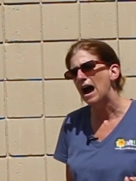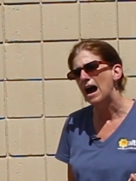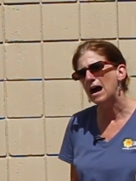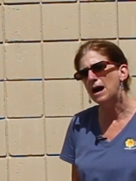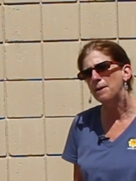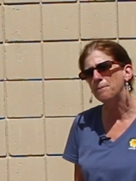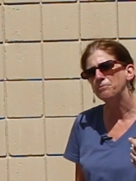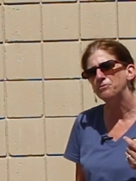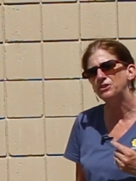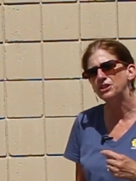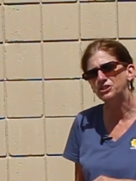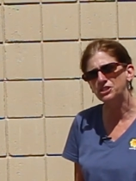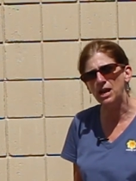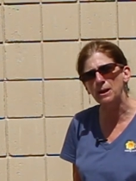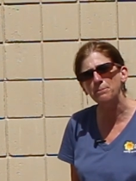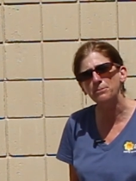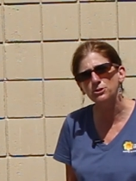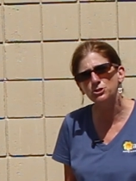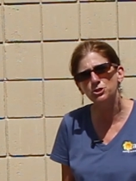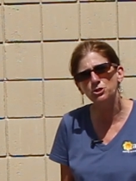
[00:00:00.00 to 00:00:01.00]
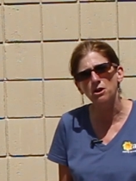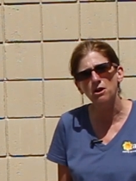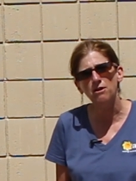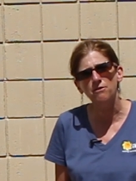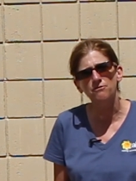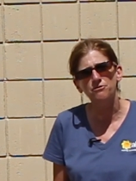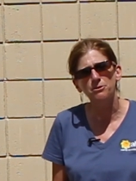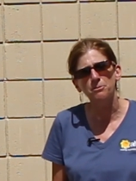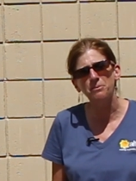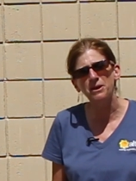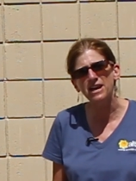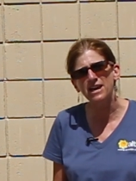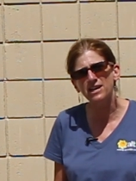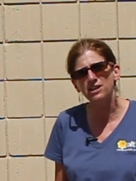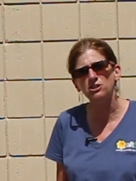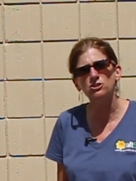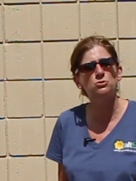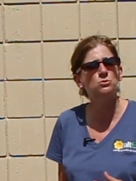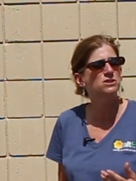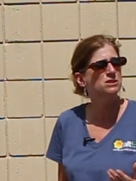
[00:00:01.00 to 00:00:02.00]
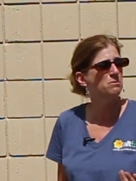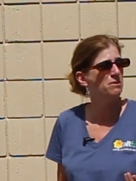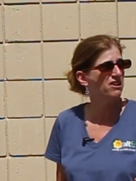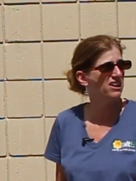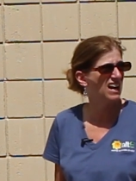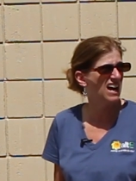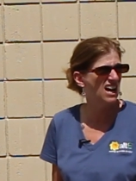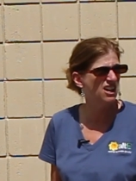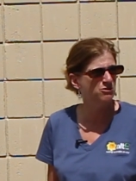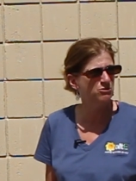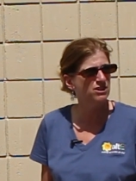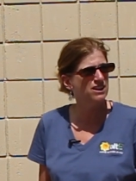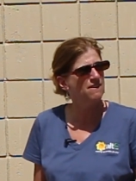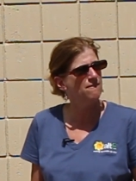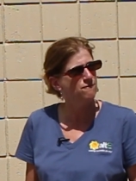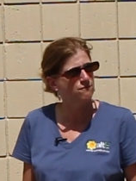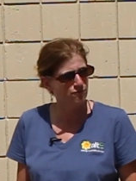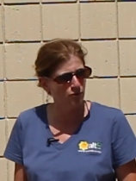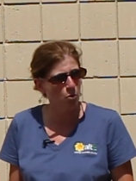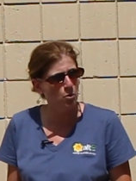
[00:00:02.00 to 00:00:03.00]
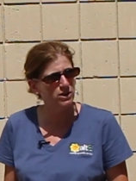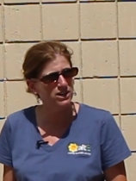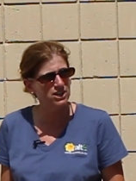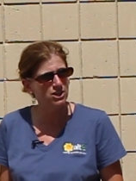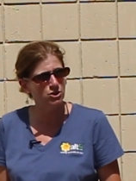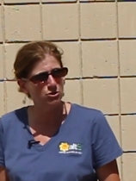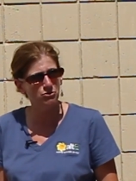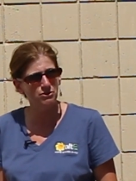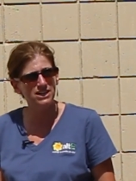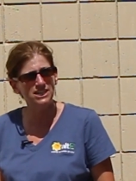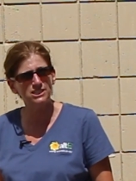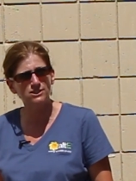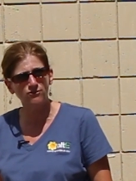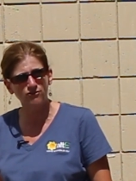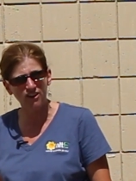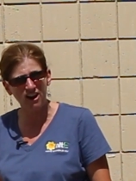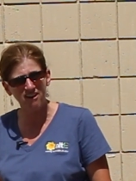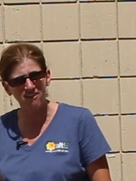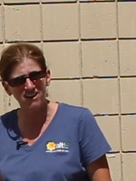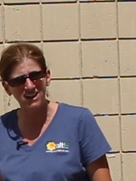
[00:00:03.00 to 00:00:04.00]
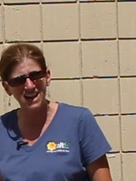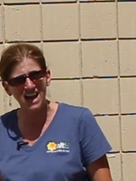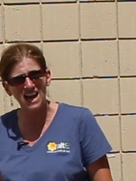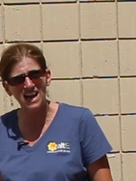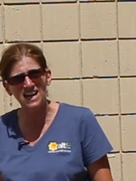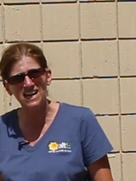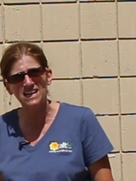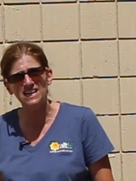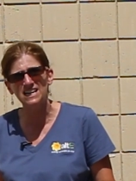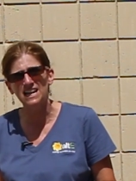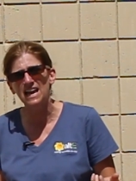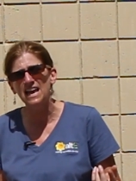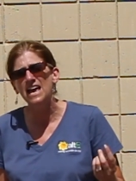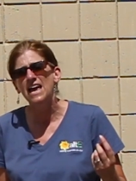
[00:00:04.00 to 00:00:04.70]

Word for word: Um, the temperature of the panels was about 140 degrees Fahrenheit.